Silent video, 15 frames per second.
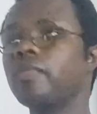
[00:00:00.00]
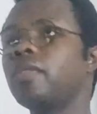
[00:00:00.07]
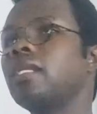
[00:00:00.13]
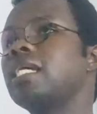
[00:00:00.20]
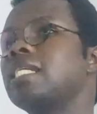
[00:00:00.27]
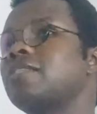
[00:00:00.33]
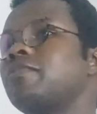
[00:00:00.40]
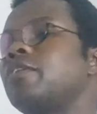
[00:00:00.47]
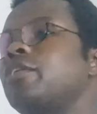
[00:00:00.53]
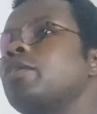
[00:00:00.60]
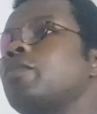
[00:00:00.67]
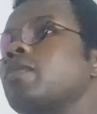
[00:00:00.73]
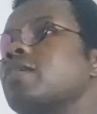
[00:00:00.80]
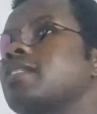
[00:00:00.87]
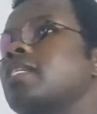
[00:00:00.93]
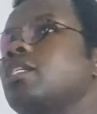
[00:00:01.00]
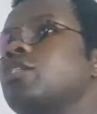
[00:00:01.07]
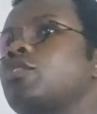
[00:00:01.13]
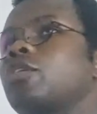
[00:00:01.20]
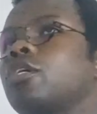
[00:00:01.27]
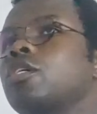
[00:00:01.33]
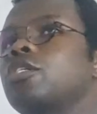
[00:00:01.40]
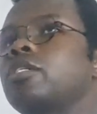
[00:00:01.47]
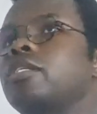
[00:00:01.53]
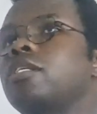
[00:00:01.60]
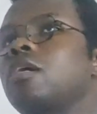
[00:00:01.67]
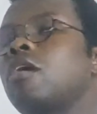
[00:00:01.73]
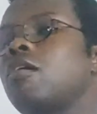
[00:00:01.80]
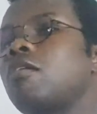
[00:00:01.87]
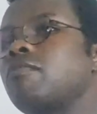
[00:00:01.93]
The last video was an
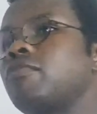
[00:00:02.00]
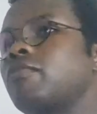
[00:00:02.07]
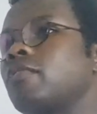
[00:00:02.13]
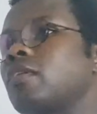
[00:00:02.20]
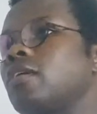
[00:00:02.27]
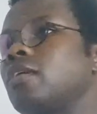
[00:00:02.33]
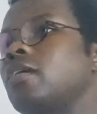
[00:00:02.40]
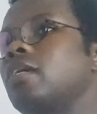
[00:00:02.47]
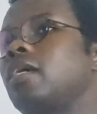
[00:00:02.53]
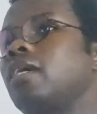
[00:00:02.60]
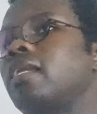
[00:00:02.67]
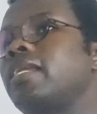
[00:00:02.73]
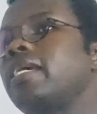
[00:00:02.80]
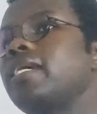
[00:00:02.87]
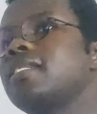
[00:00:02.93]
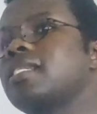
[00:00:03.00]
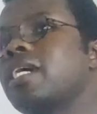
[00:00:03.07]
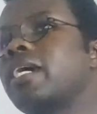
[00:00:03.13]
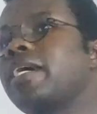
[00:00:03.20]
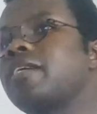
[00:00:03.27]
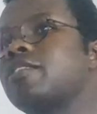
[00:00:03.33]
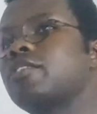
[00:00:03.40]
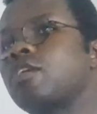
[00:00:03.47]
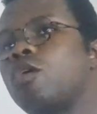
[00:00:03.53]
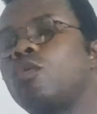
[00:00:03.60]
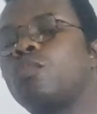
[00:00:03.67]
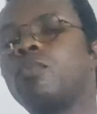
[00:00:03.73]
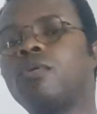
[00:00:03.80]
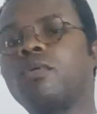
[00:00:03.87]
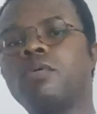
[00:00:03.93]
introduction of the entire
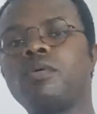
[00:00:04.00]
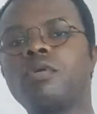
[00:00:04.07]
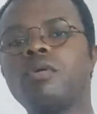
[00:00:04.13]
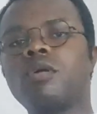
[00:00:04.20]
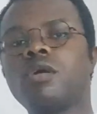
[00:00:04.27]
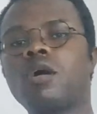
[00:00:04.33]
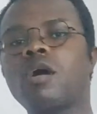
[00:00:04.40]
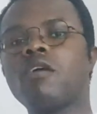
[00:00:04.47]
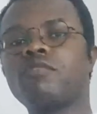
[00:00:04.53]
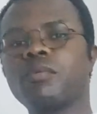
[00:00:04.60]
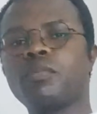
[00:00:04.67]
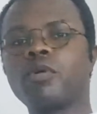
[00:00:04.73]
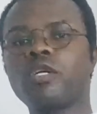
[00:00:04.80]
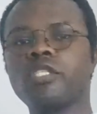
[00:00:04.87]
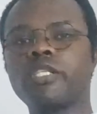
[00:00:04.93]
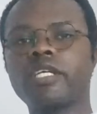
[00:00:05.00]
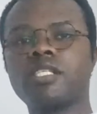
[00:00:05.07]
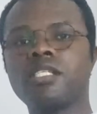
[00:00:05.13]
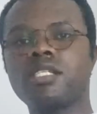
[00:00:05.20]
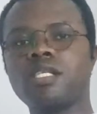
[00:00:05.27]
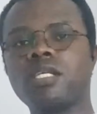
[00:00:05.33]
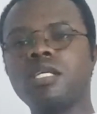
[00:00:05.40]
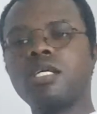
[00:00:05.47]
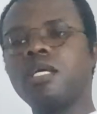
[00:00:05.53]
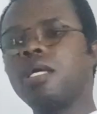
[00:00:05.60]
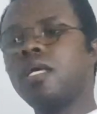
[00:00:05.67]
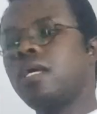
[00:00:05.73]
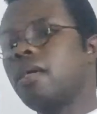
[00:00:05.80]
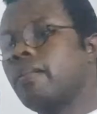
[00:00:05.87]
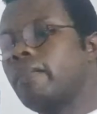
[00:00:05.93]
scope of the project.
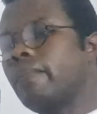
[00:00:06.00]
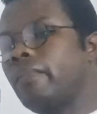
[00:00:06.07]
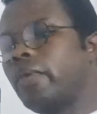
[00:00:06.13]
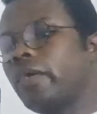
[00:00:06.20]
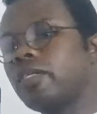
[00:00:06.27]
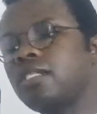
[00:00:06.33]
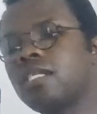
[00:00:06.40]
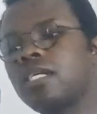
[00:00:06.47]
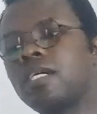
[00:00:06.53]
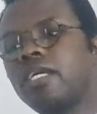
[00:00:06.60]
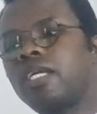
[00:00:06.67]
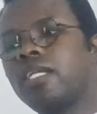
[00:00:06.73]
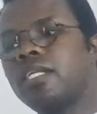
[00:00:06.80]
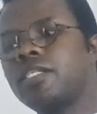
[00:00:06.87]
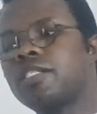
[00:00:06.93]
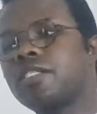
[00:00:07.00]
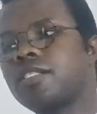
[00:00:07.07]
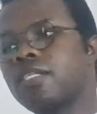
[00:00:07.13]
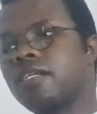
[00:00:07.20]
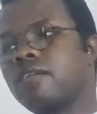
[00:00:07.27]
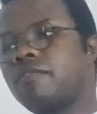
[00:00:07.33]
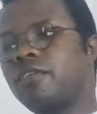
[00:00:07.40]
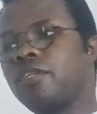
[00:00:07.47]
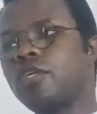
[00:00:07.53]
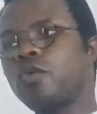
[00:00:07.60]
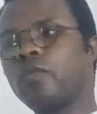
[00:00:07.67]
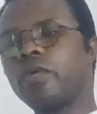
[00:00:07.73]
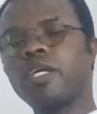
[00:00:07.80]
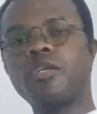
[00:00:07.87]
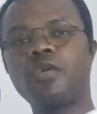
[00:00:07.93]
But in this
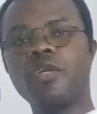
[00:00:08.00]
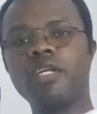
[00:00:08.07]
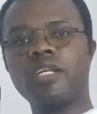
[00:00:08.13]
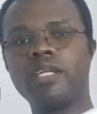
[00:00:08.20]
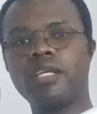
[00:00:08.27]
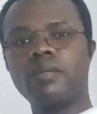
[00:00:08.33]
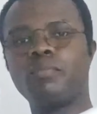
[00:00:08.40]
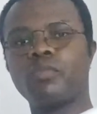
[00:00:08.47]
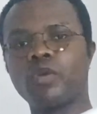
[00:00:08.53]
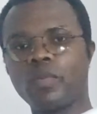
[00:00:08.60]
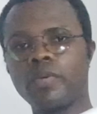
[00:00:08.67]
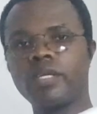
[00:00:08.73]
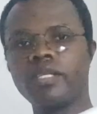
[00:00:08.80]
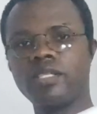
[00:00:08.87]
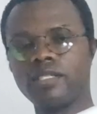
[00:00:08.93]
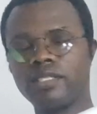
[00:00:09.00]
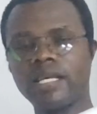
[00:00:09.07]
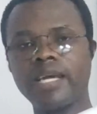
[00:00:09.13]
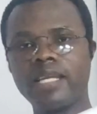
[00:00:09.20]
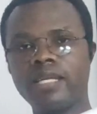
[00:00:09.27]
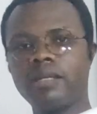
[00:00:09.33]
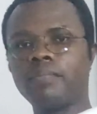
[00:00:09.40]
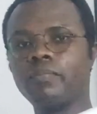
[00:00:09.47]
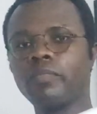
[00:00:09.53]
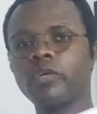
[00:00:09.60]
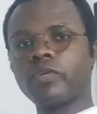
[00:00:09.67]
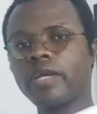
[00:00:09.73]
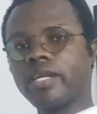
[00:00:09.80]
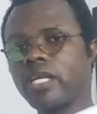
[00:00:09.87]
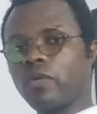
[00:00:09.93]
video, we are doing the proper design. But
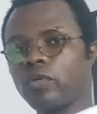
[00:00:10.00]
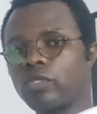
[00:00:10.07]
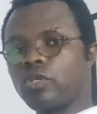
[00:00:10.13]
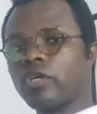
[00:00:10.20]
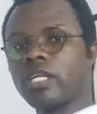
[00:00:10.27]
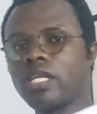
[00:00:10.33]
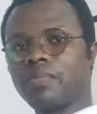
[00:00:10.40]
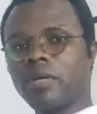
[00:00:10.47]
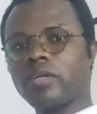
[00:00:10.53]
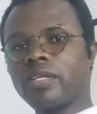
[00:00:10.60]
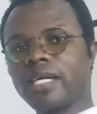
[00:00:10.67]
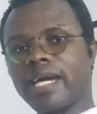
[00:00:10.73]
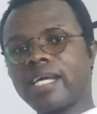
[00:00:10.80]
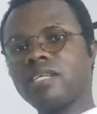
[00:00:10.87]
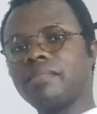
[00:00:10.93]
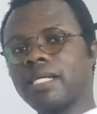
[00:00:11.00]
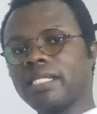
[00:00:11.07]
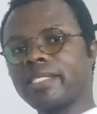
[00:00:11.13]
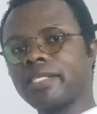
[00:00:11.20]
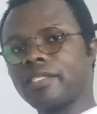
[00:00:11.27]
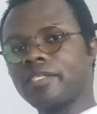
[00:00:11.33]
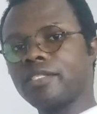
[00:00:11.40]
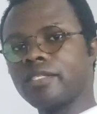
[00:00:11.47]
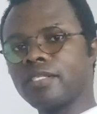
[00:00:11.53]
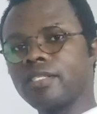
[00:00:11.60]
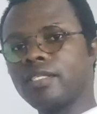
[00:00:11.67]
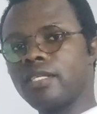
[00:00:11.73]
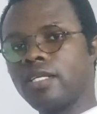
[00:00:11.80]
right now, we're talking about the kinematics.